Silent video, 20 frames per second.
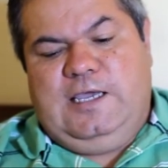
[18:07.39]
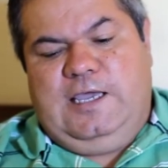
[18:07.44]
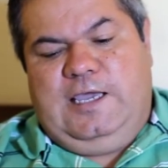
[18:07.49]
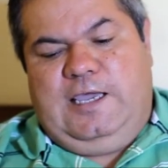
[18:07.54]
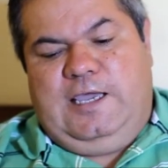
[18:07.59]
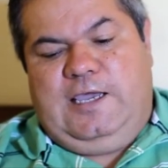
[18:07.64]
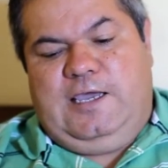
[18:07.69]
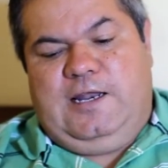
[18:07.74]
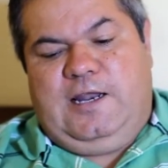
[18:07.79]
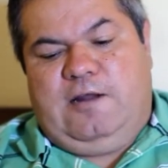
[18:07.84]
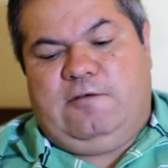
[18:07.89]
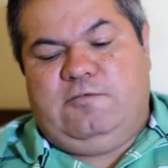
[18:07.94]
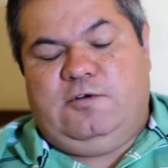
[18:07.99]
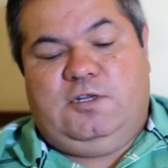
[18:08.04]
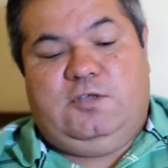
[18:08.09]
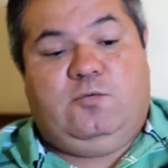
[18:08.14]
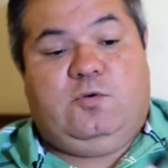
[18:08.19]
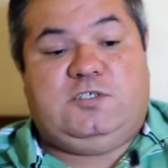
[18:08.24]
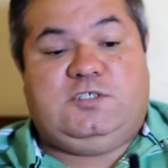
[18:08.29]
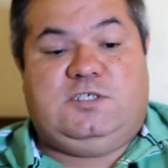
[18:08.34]
and I
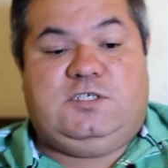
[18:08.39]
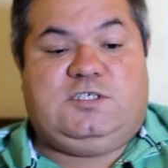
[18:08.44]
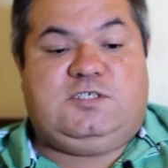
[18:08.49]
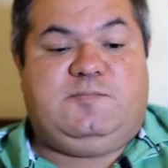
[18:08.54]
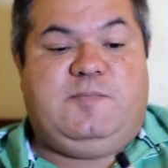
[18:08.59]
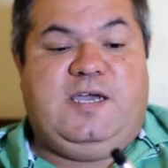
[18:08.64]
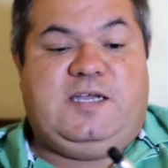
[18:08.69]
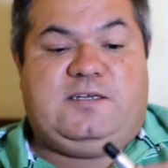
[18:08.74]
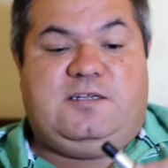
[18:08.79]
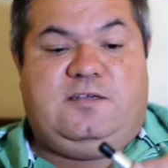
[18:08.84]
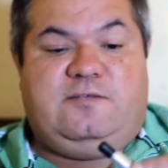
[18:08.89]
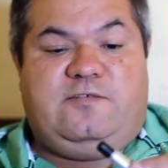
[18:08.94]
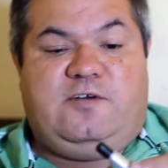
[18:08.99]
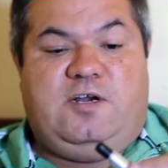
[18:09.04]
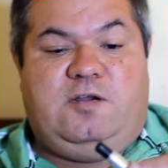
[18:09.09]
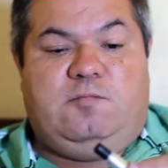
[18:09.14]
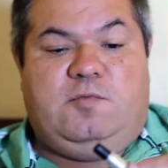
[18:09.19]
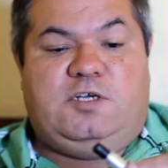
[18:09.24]
really wasn't expecting very